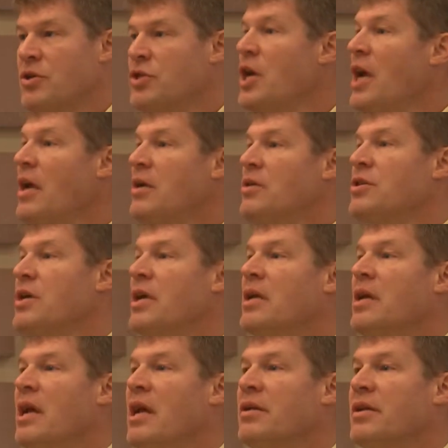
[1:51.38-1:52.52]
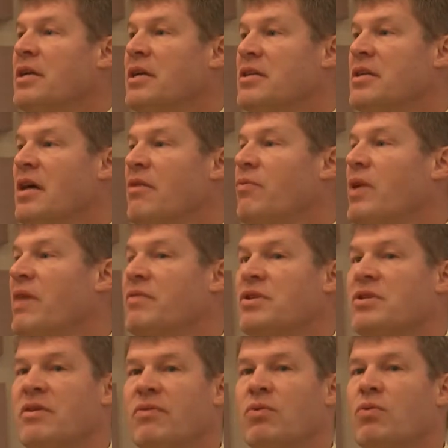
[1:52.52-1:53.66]
change in England itself. We have a
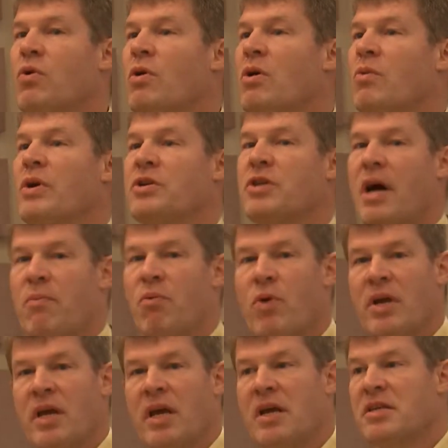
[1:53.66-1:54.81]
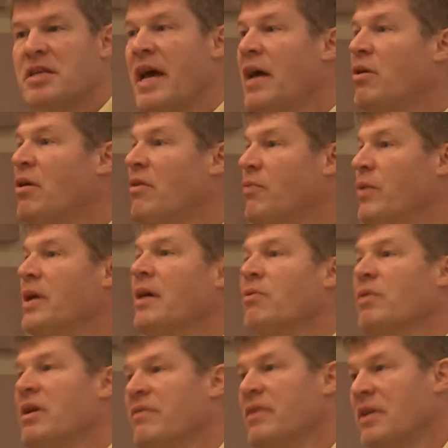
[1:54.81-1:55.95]
civil war. We chop one king's head off. We get
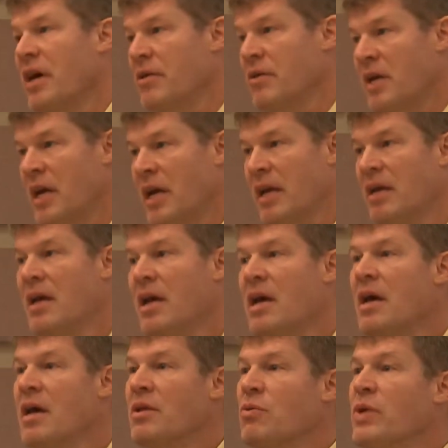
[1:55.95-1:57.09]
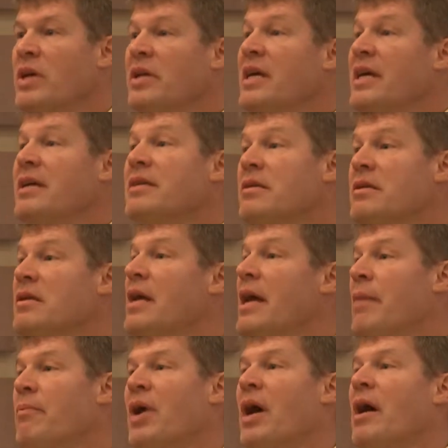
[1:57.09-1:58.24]
rid of another king. There really isn't an
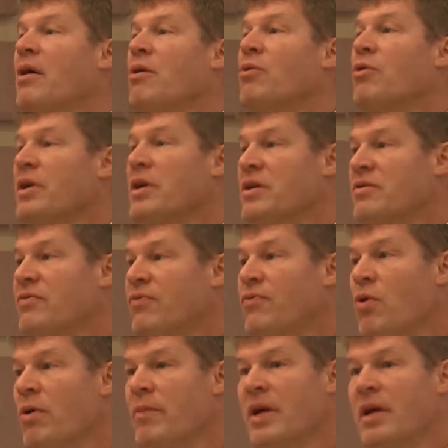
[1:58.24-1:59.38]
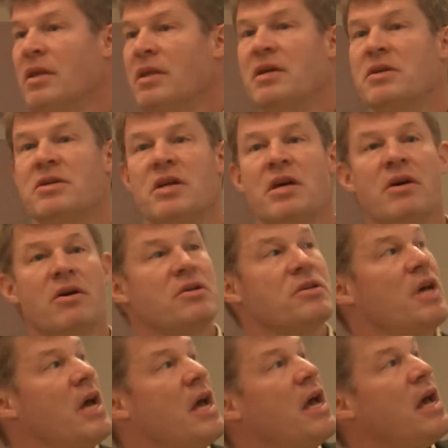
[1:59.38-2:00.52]
empire, or it is forming in these years.
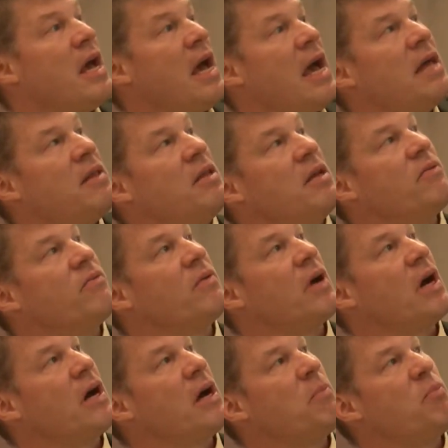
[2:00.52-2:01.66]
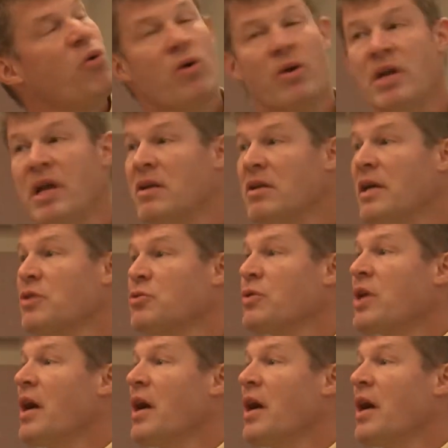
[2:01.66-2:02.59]
And the important intellectual